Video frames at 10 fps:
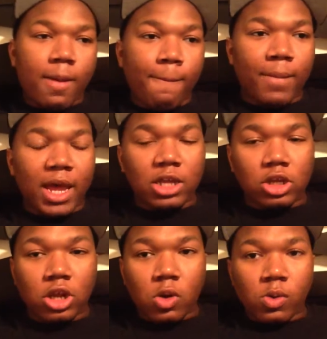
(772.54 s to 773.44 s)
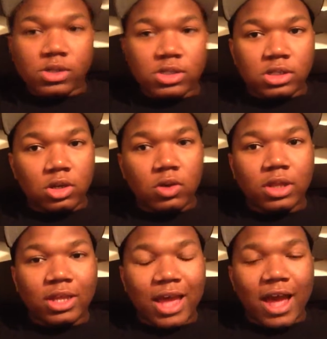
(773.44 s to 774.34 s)
But
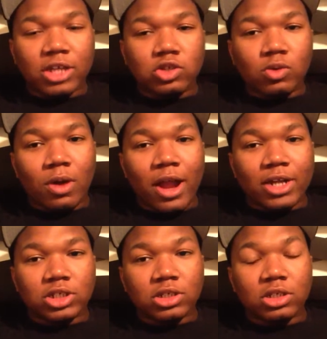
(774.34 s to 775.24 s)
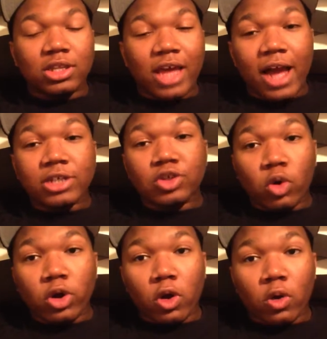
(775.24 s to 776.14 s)
the guys who are actually guys
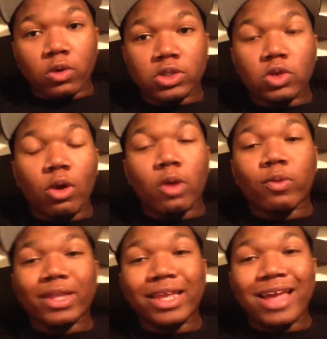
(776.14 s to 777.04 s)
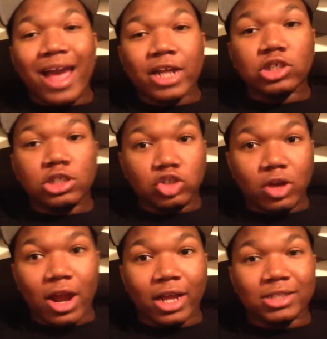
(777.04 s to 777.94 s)
or girls who are really actually
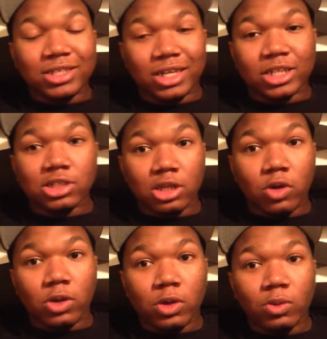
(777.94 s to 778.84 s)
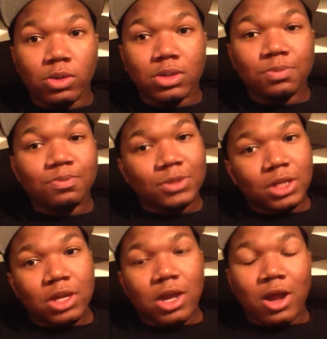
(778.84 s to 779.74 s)
trying to get to know you.
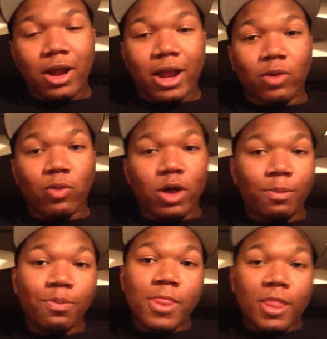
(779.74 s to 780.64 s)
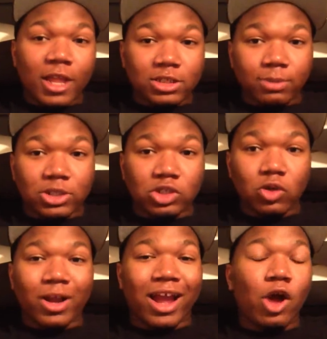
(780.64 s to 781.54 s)
All right, well, that's my
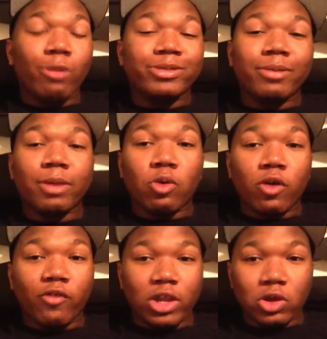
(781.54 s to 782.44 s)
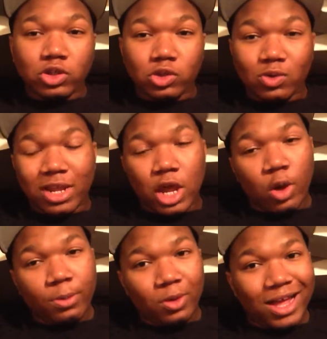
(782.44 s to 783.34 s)
story. I hope to make more videos soon. I
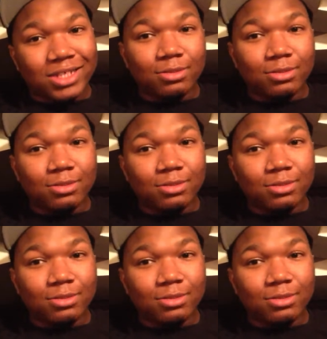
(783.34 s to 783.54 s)
hope you guys